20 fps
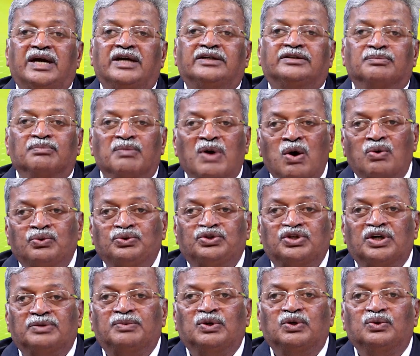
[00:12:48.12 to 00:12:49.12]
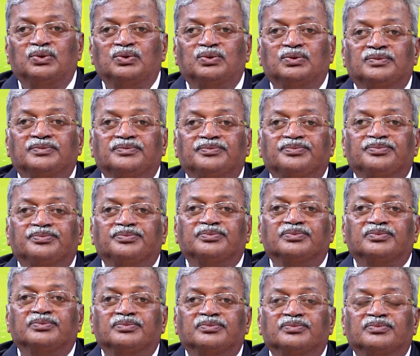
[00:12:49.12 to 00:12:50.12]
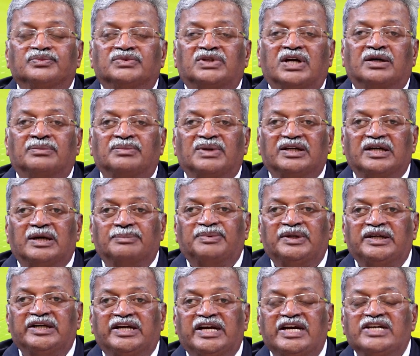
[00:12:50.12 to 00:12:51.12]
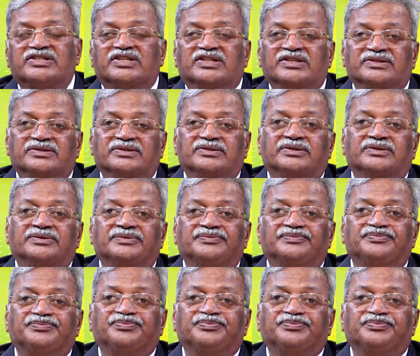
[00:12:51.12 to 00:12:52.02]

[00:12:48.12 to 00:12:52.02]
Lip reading: at Mount Abu thermal applications.